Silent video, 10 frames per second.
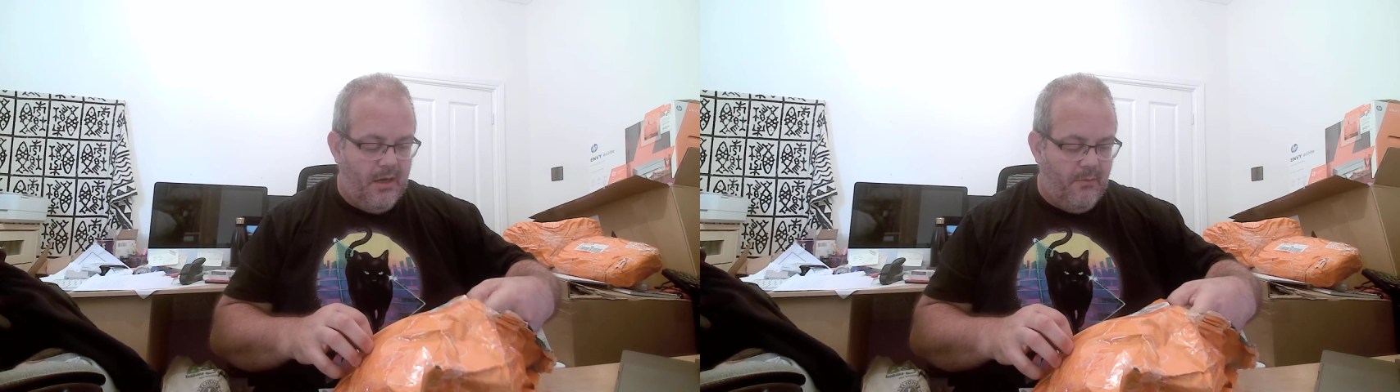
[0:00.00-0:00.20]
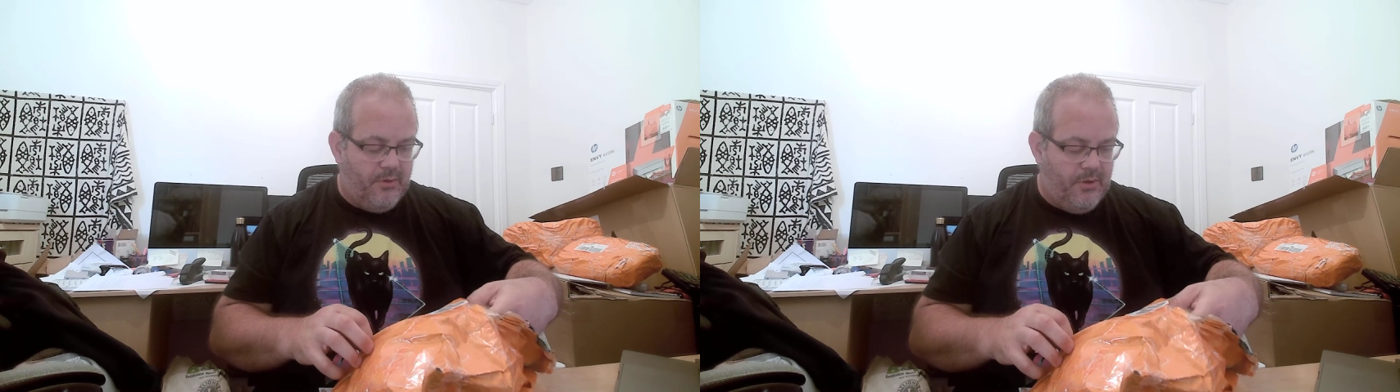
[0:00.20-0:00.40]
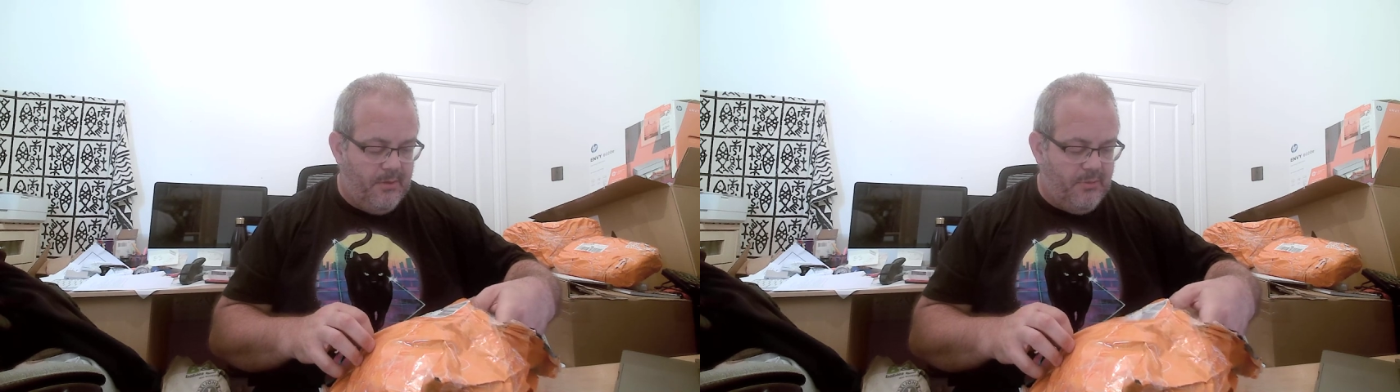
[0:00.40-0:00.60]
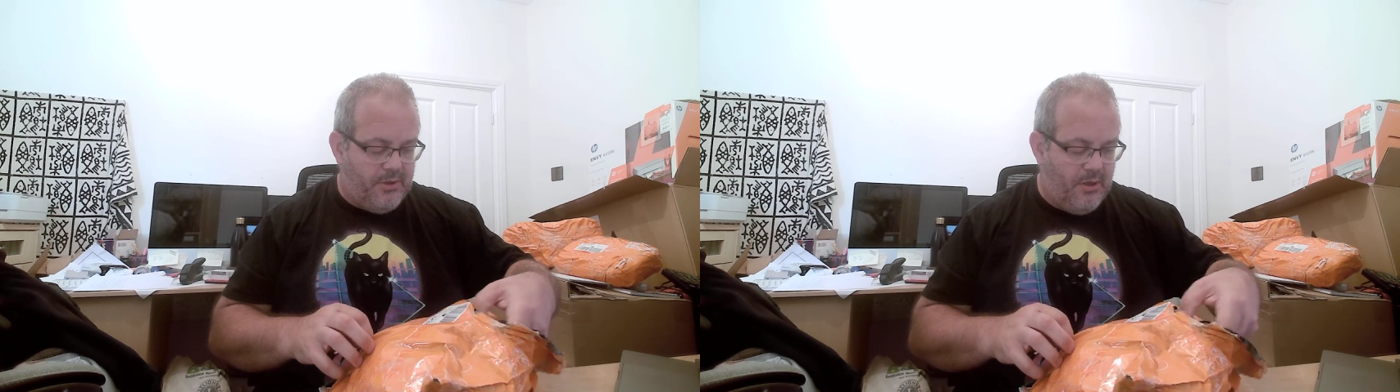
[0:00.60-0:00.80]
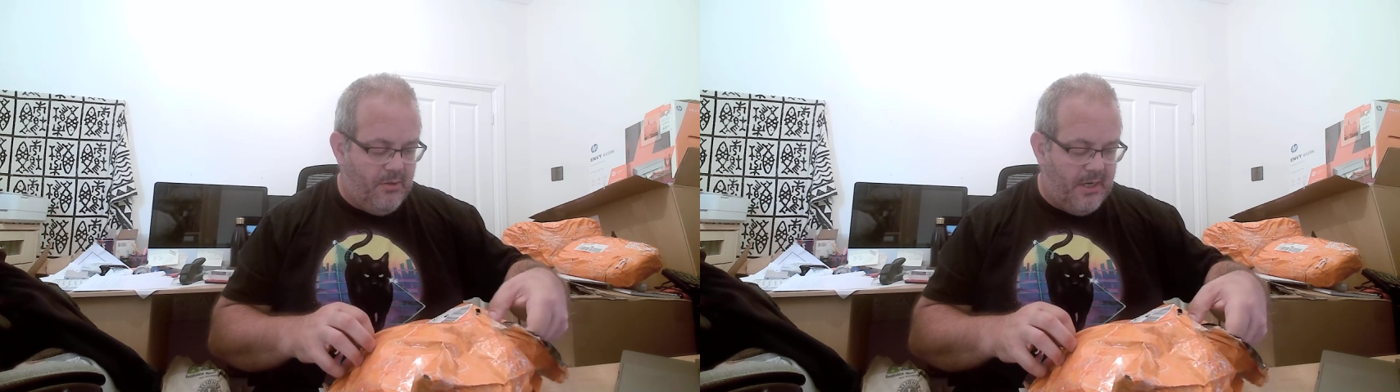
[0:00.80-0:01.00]
We'll do number
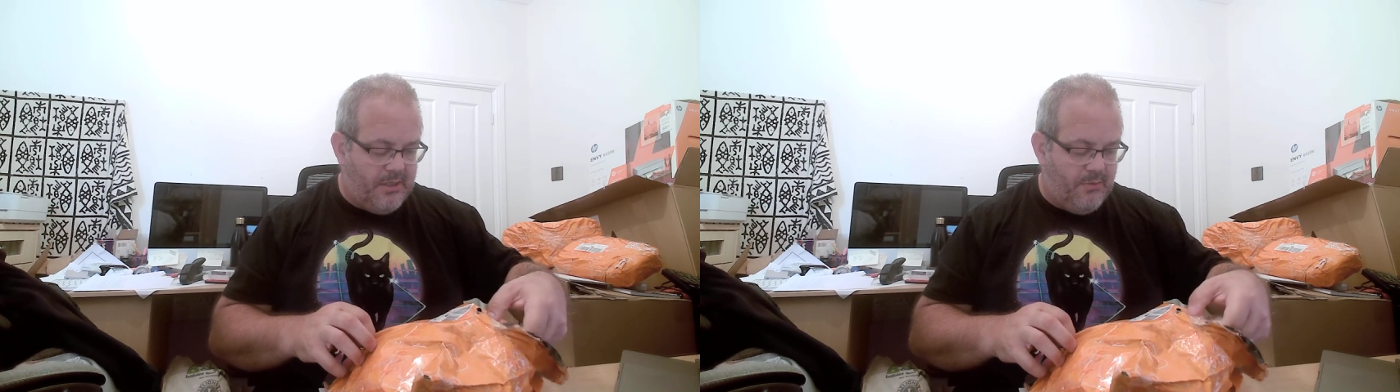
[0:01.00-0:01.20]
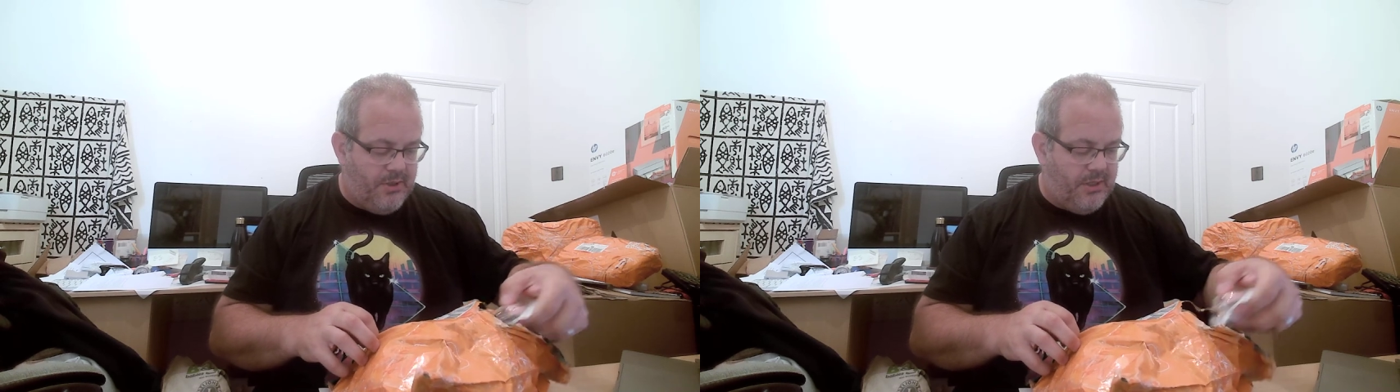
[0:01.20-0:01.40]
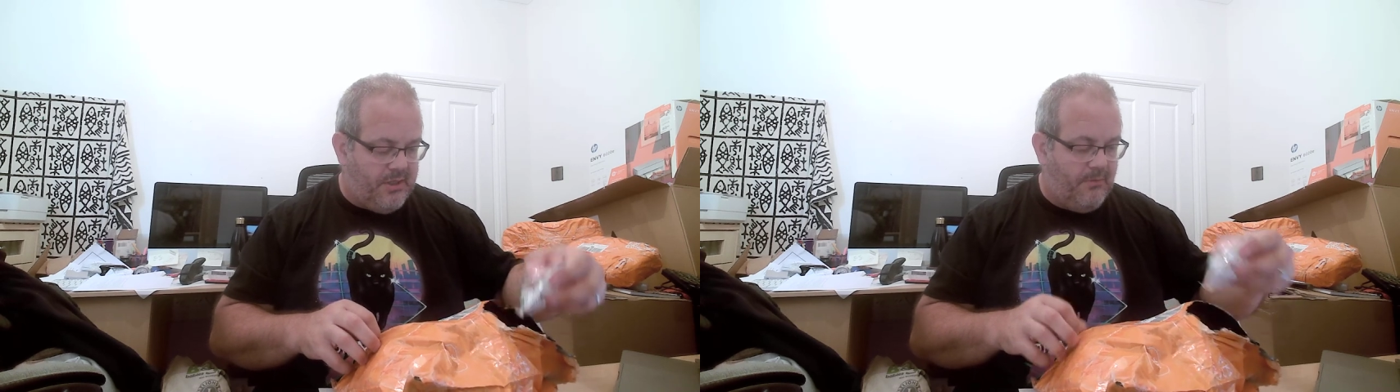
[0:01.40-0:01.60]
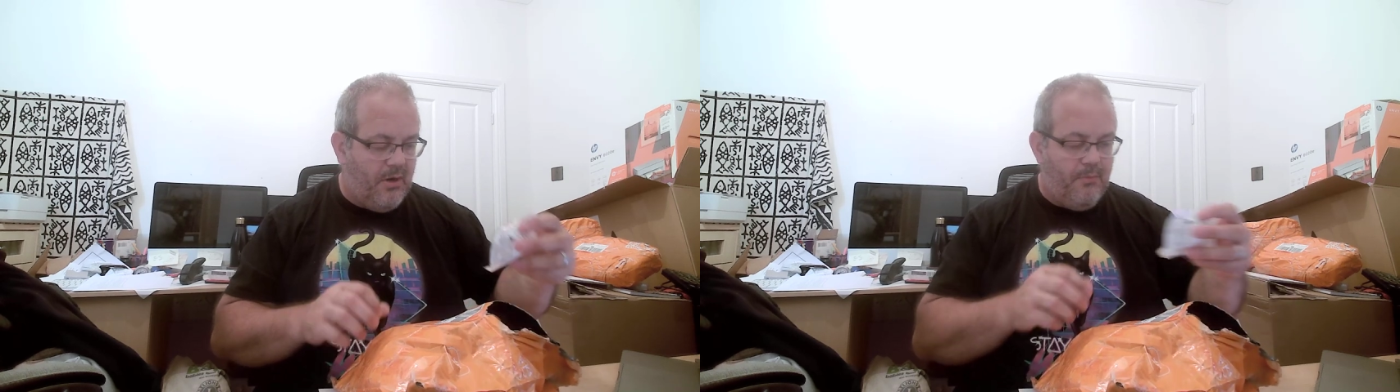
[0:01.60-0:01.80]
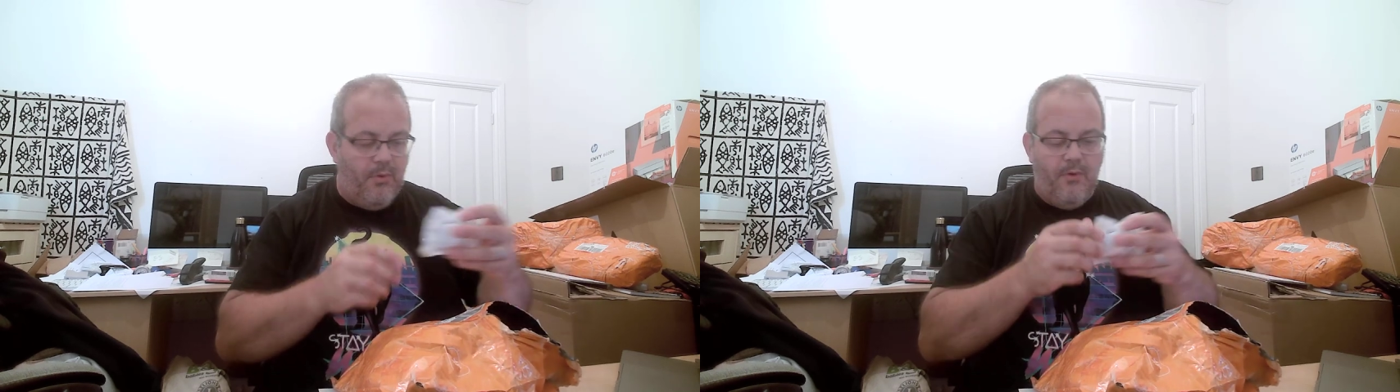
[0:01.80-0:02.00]
two next, which is something
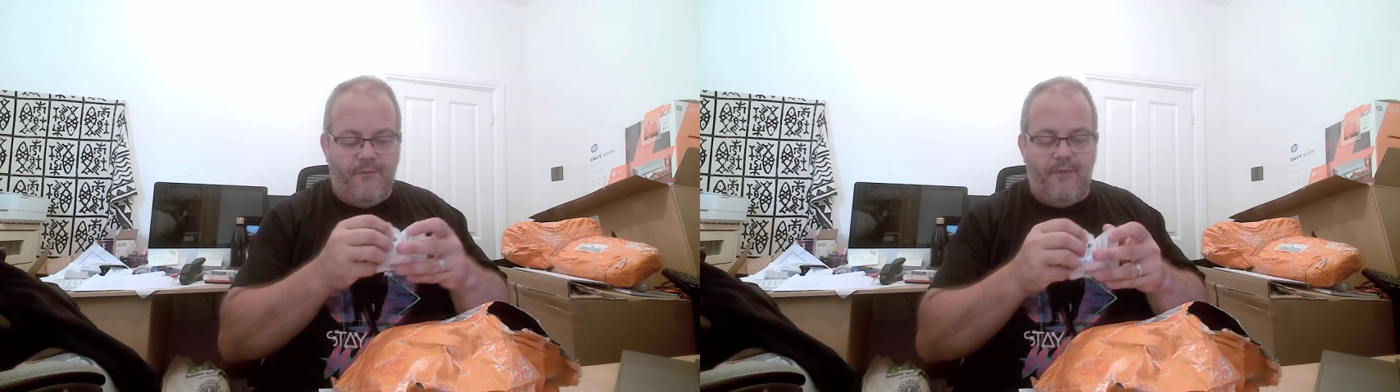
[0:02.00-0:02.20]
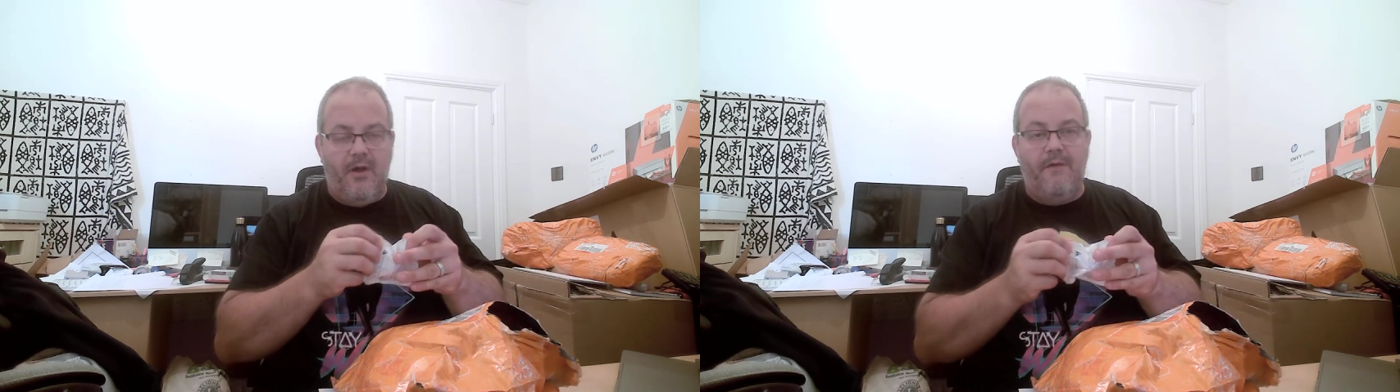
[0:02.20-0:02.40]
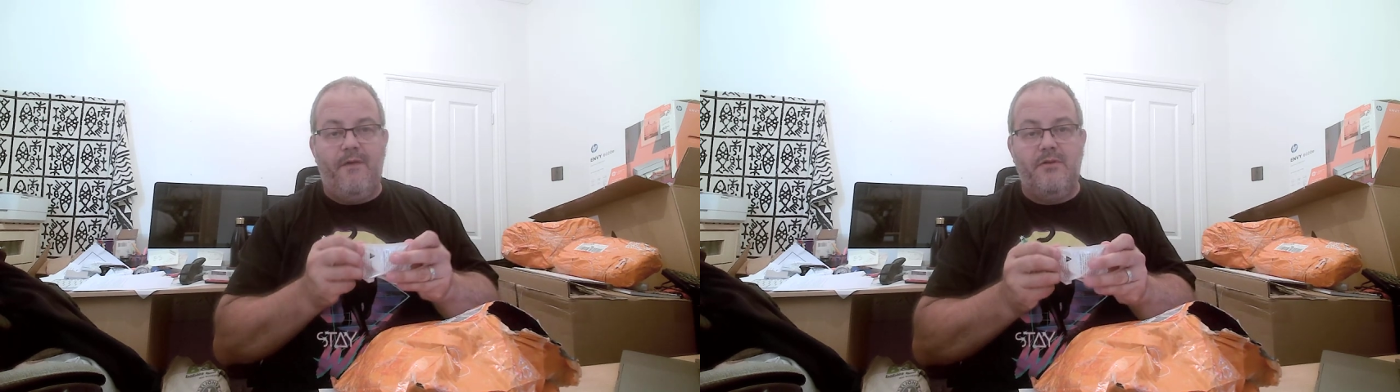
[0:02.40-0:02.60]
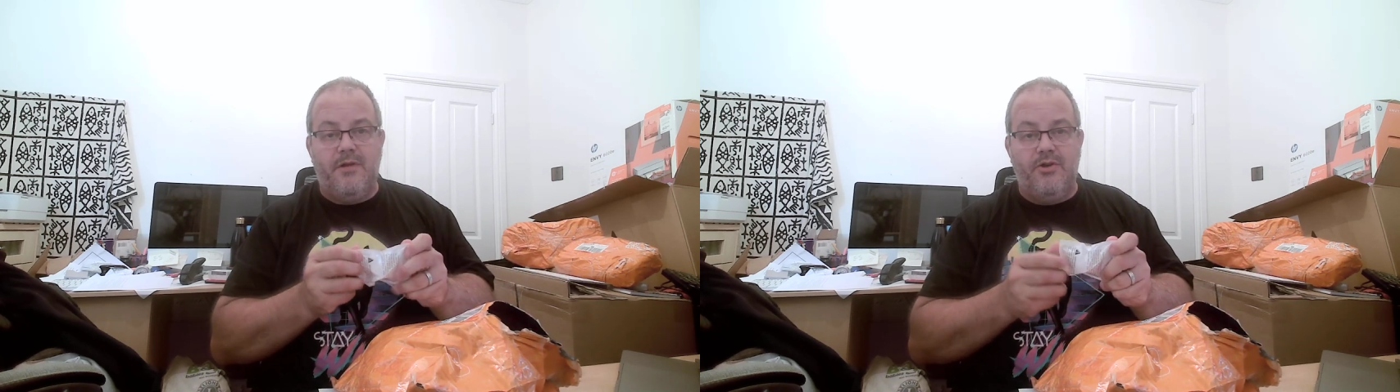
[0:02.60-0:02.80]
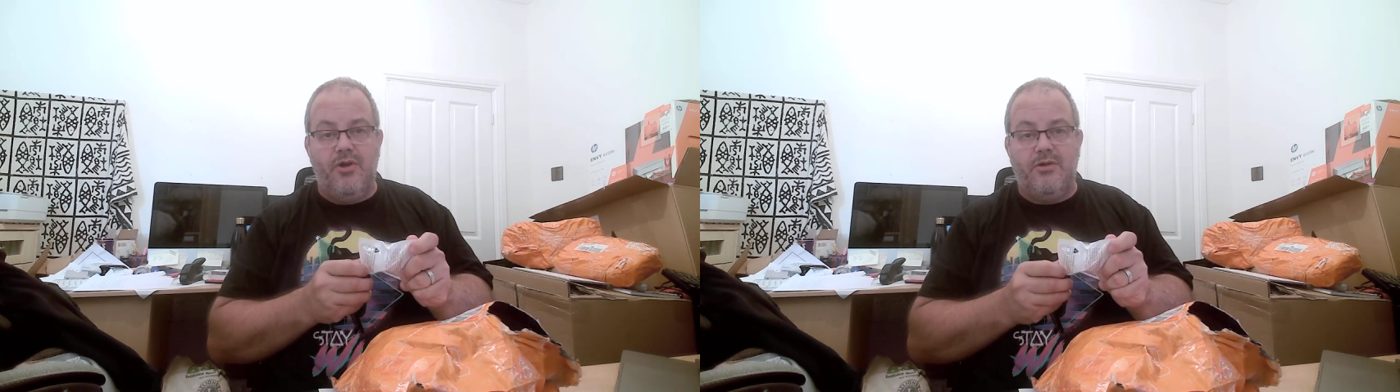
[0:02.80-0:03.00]
I bought for a
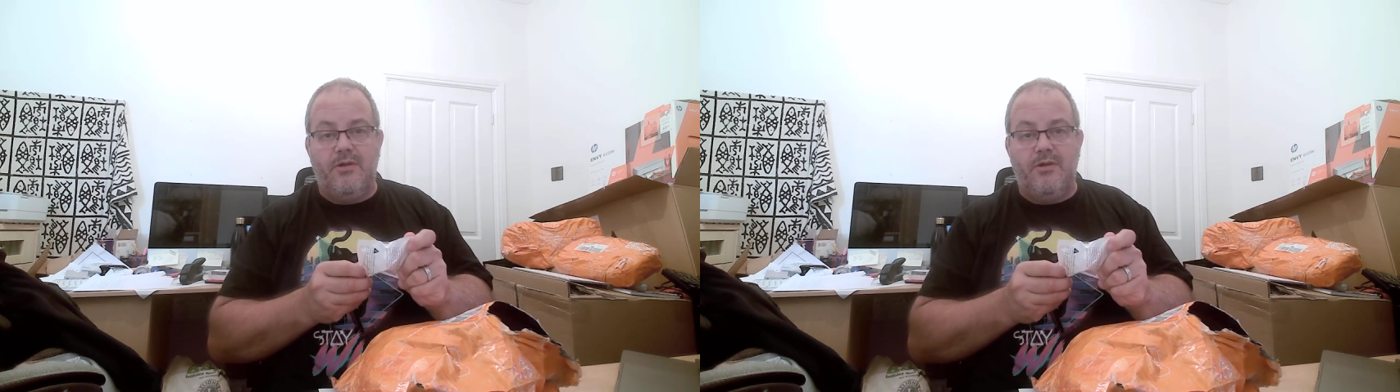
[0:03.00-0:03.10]
photo shoot,